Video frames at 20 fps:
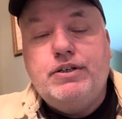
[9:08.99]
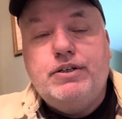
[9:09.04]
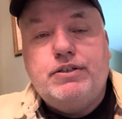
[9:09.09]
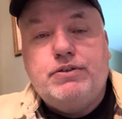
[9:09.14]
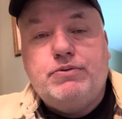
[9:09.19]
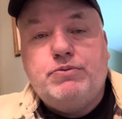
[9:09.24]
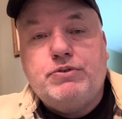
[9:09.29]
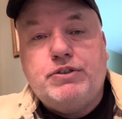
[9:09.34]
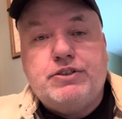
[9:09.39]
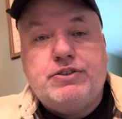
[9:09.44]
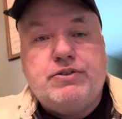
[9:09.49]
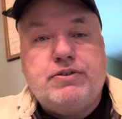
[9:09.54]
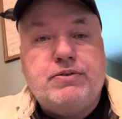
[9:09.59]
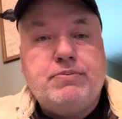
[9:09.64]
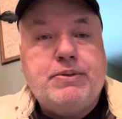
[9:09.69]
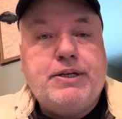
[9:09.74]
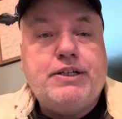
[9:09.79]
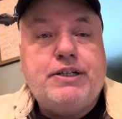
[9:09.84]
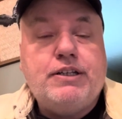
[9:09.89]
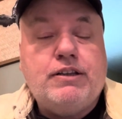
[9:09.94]
when they started
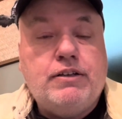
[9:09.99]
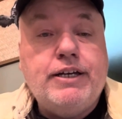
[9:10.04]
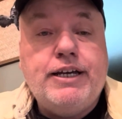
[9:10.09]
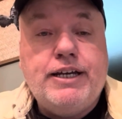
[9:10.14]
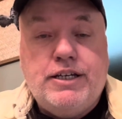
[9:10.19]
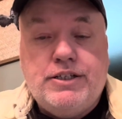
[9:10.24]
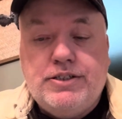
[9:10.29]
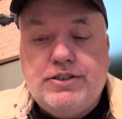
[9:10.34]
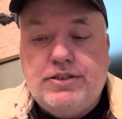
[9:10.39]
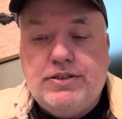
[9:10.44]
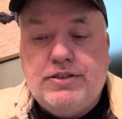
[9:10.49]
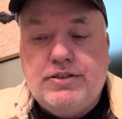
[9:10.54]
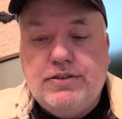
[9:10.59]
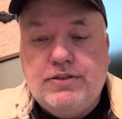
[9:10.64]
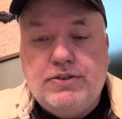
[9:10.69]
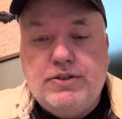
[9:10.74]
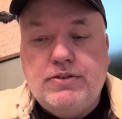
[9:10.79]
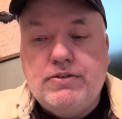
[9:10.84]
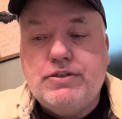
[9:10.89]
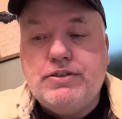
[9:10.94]
making less
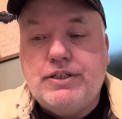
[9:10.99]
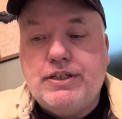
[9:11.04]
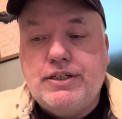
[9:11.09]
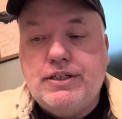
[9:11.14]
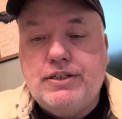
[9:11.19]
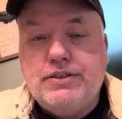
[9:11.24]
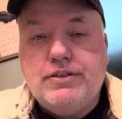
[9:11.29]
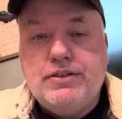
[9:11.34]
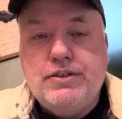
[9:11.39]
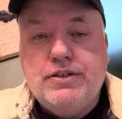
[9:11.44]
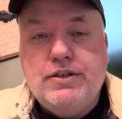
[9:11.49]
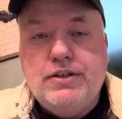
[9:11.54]
newsstands.